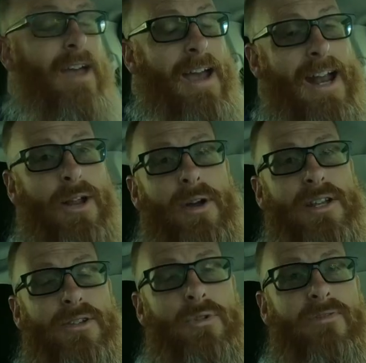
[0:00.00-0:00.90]

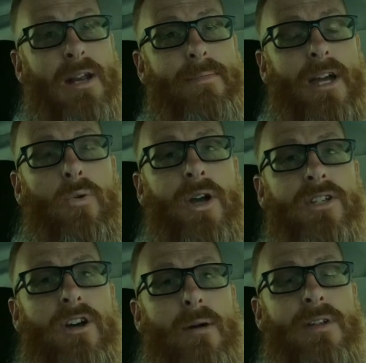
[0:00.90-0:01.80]
Anyways, we've got to make a quick
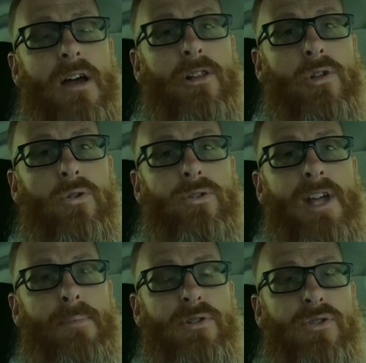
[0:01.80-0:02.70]
stop down at the local
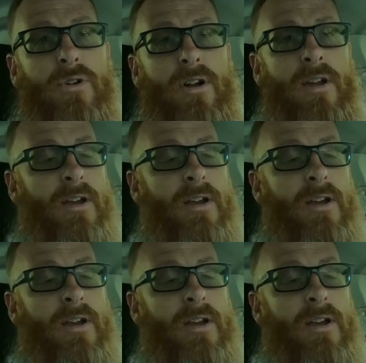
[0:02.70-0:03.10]
Napa store